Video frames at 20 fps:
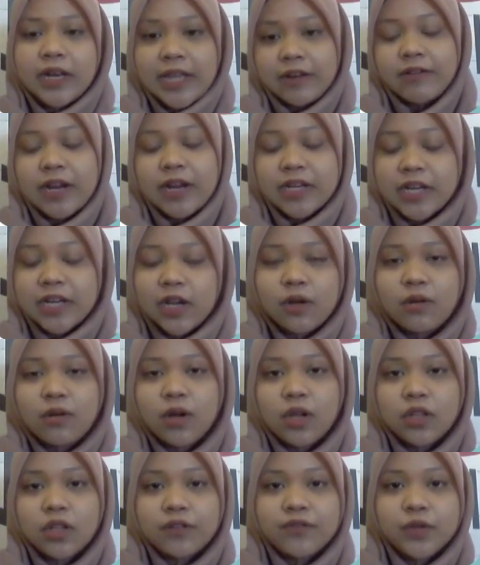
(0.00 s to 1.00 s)
Like right
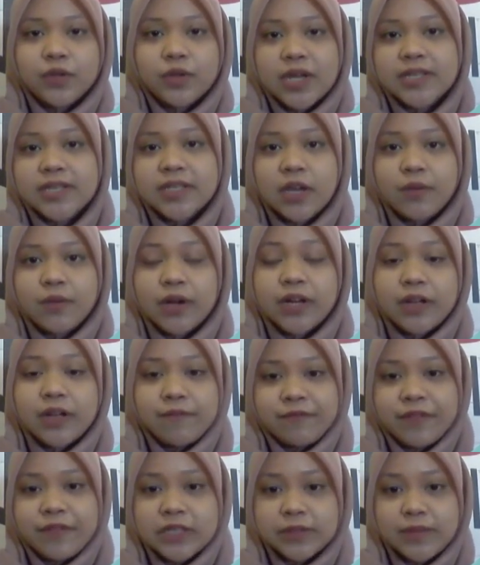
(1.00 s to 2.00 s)
now, all of you guys are
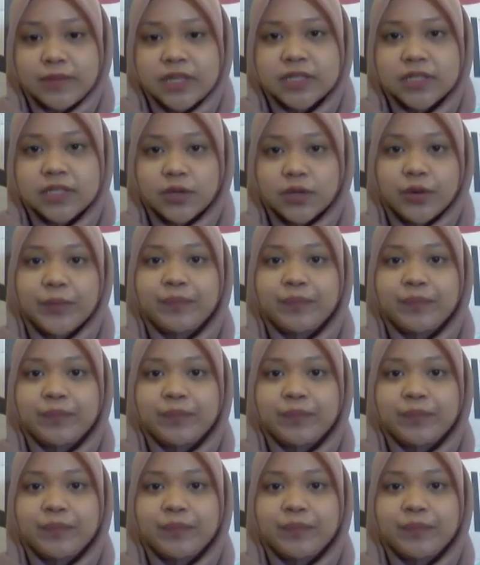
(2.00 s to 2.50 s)
wearing a face mask.